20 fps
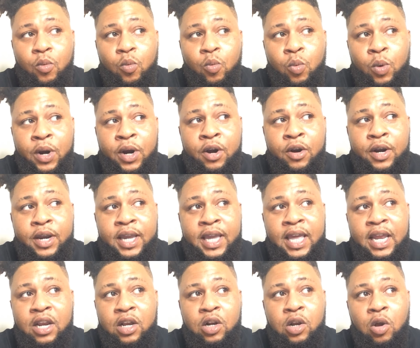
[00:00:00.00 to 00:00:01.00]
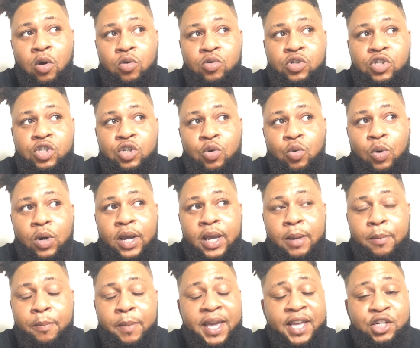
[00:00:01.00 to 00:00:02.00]
we're getting close to
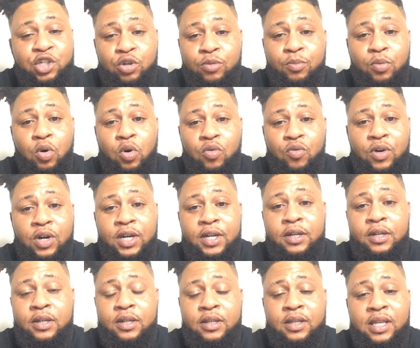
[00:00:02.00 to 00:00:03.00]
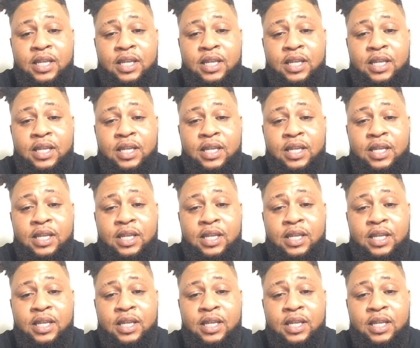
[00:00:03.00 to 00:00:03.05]
a major bull run,